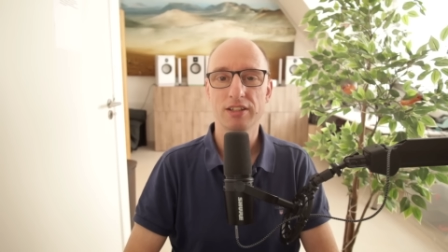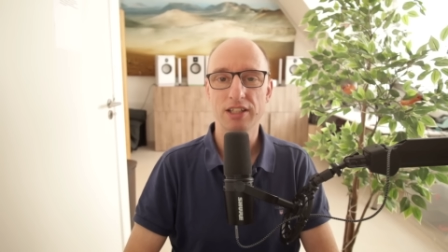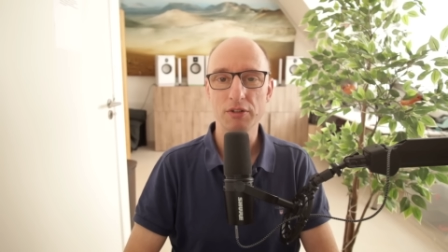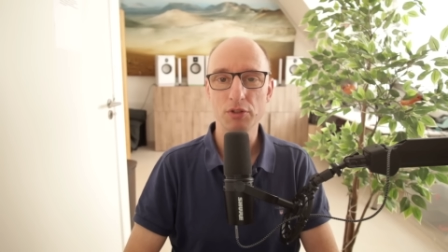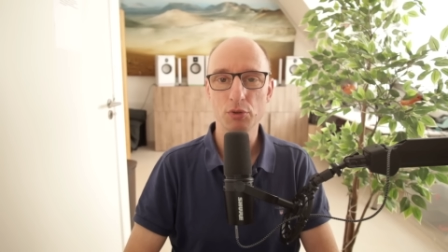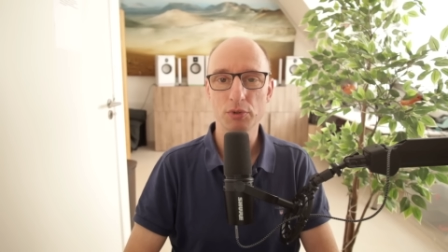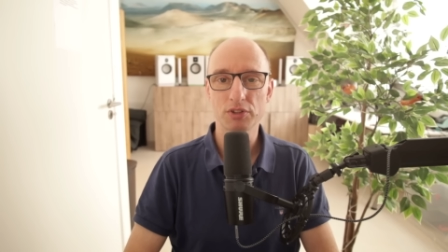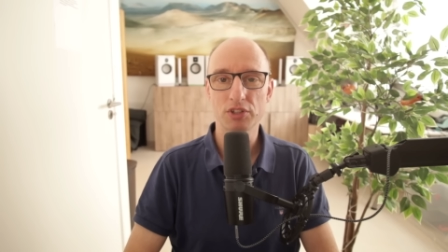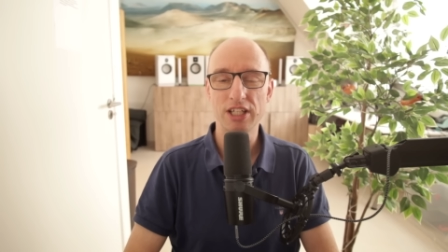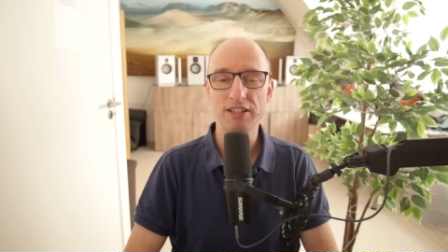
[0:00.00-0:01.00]
Now that you
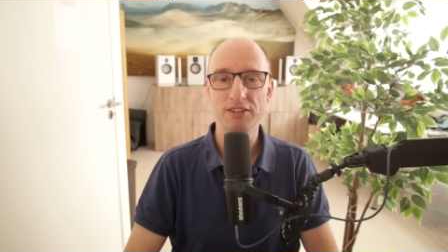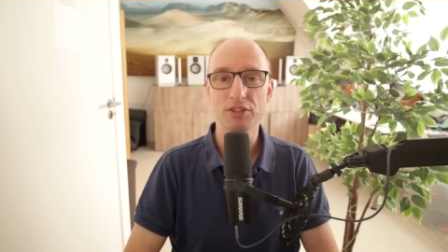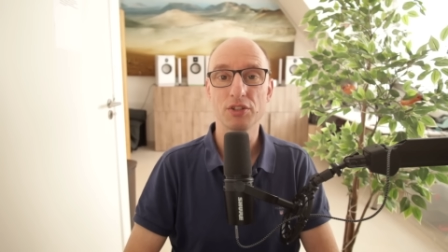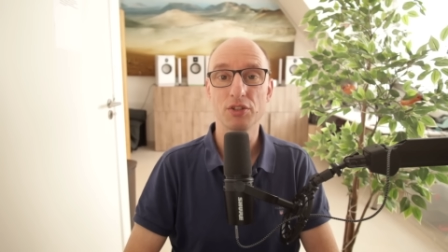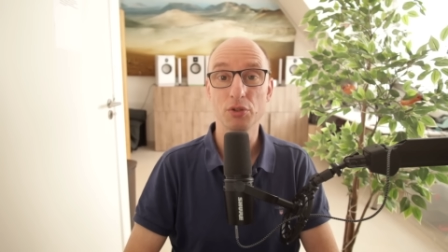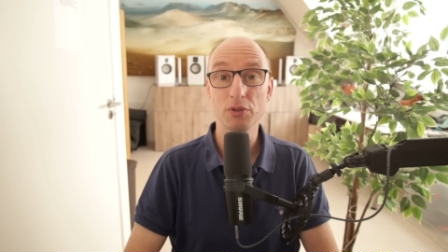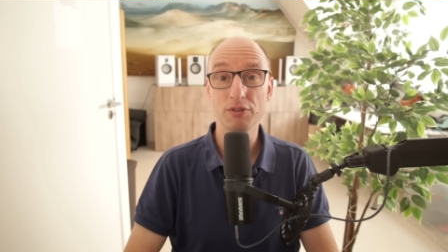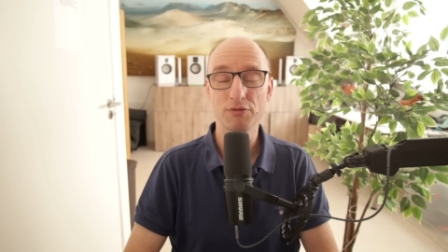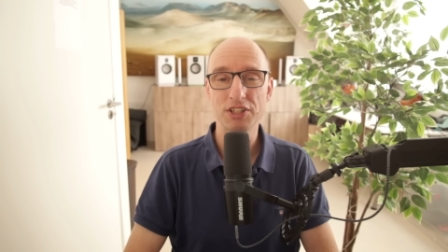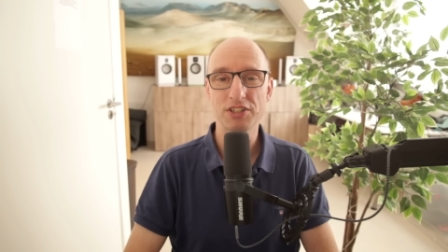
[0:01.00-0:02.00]
understand this, you
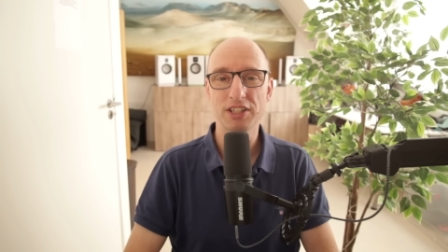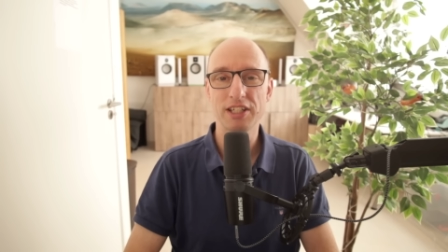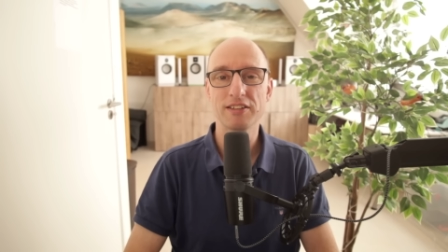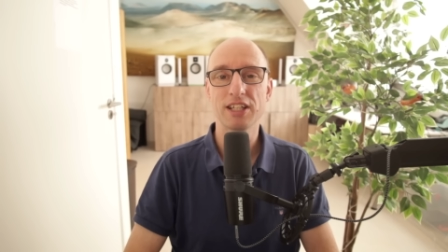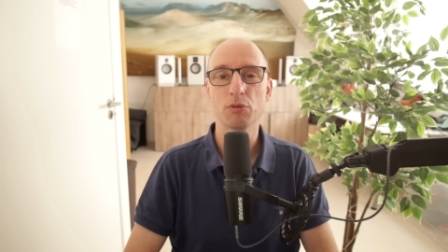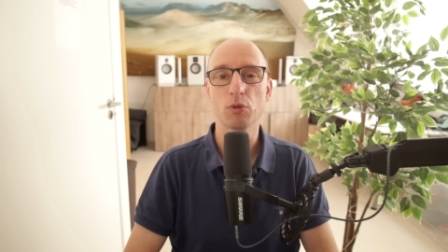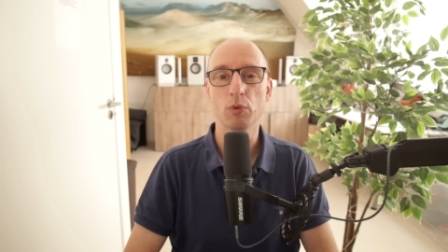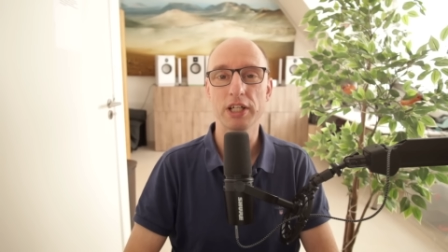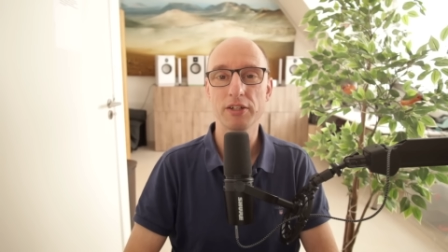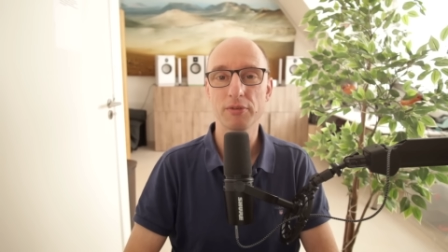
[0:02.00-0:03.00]
can investigate how a
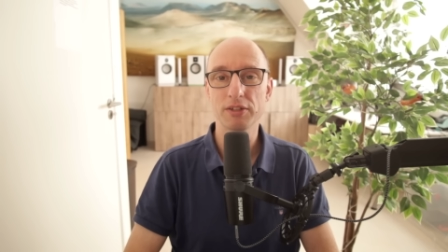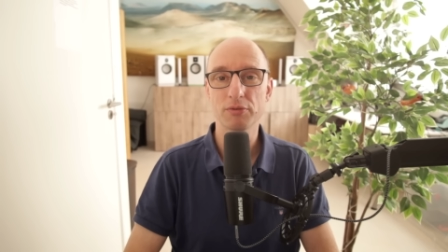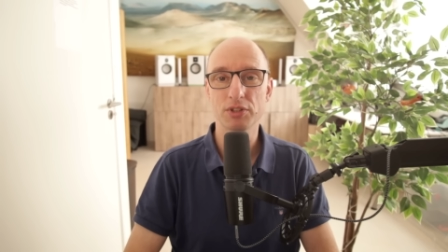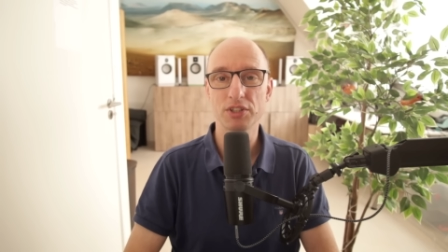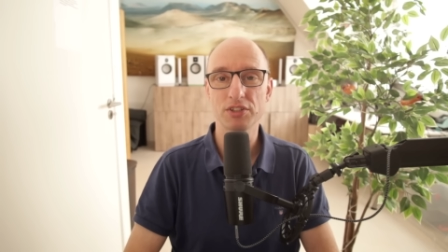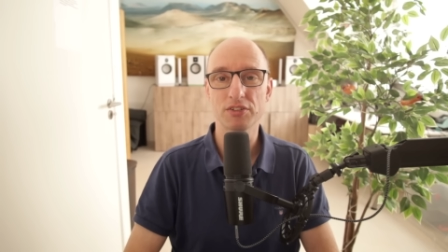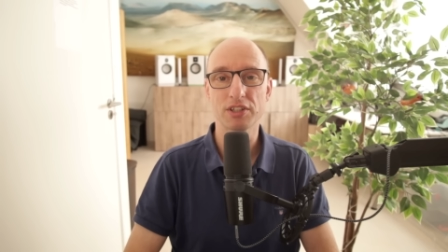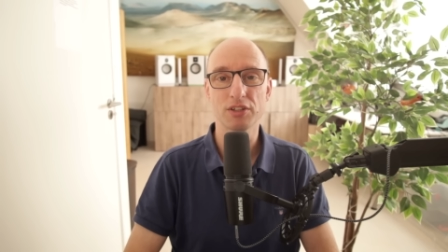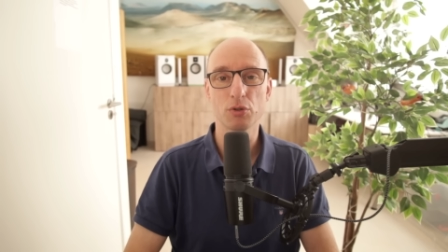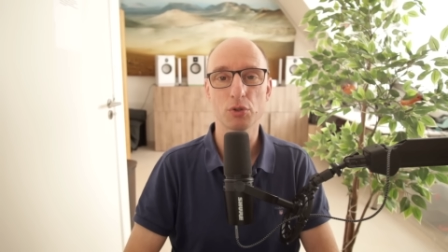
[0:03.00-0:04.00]
wire and a resistor
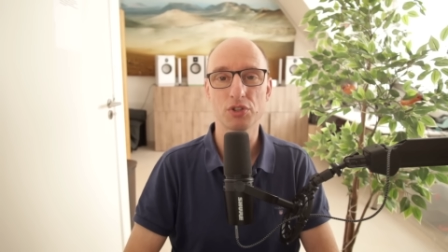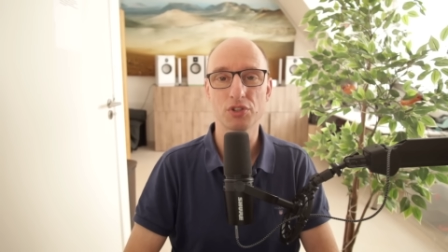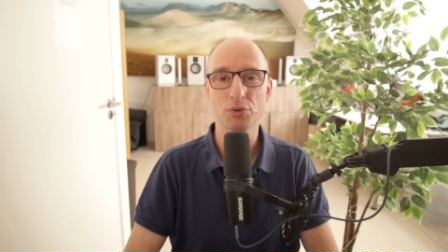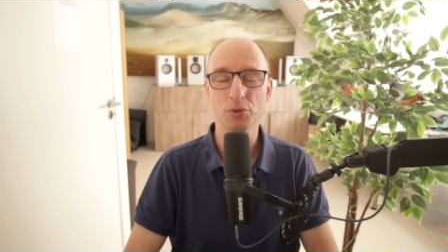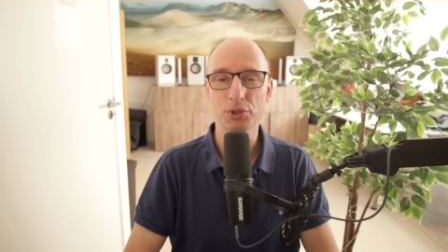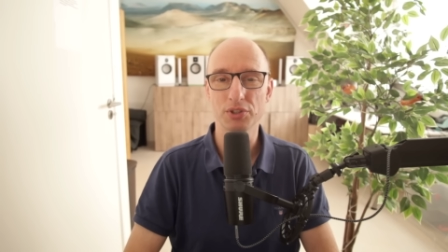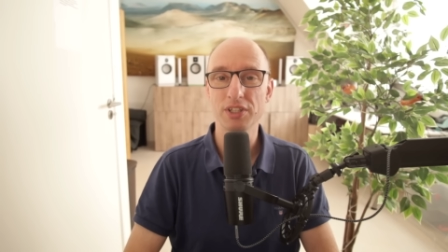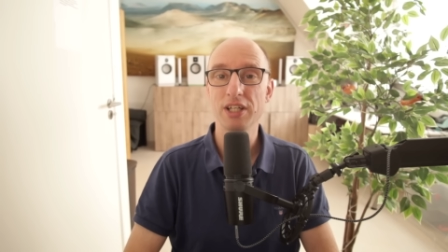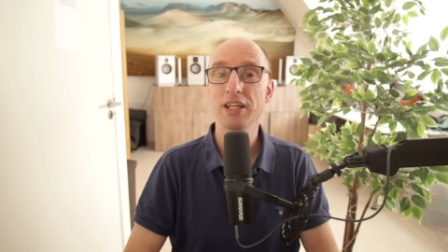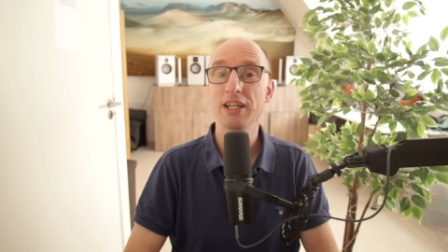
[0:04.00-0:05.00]
can cause
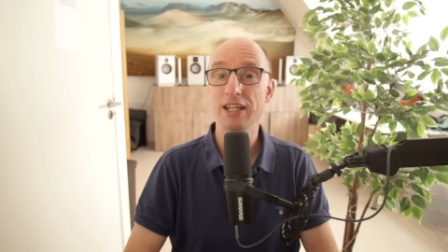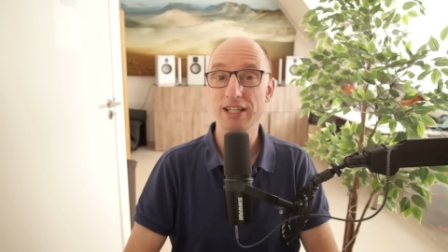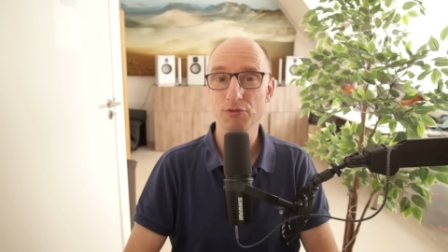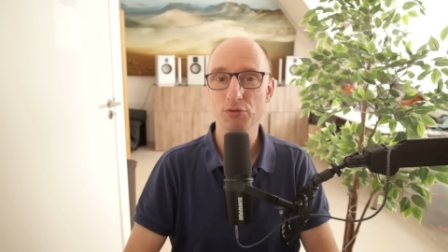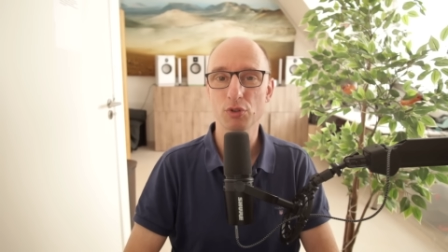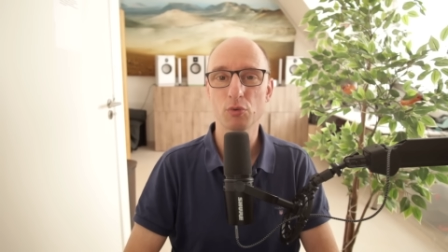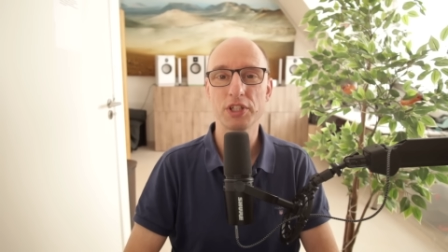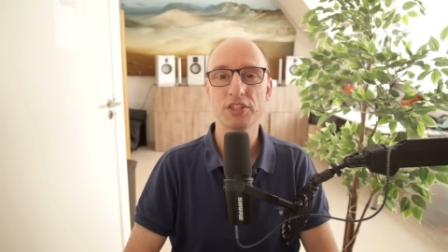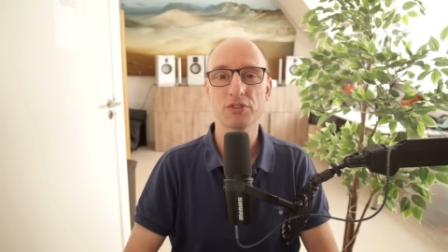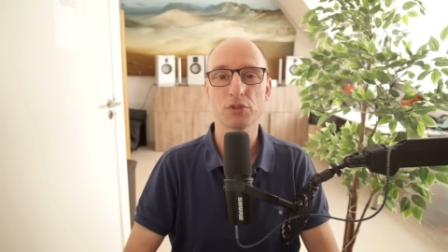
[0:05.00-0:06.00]
distortion and four
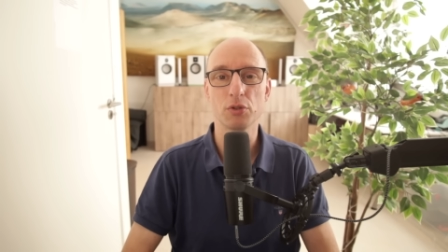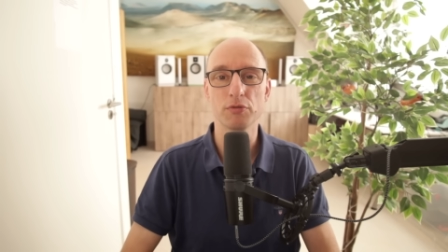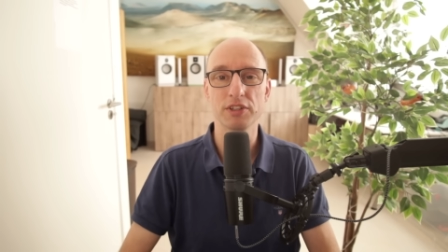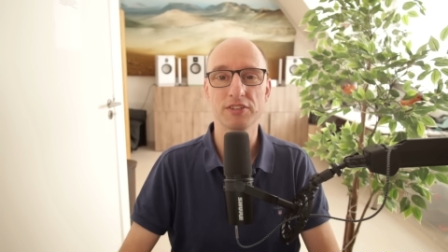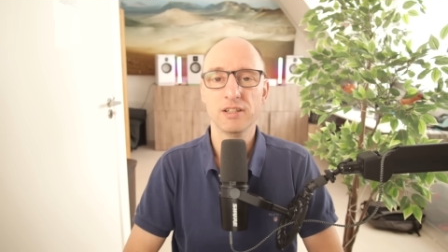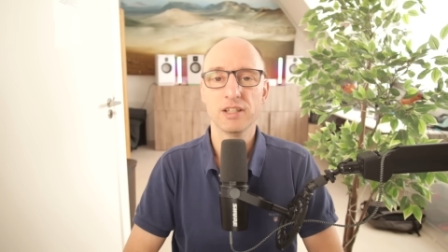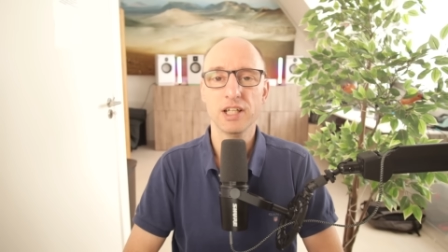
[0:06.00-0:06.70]
ways to solve it.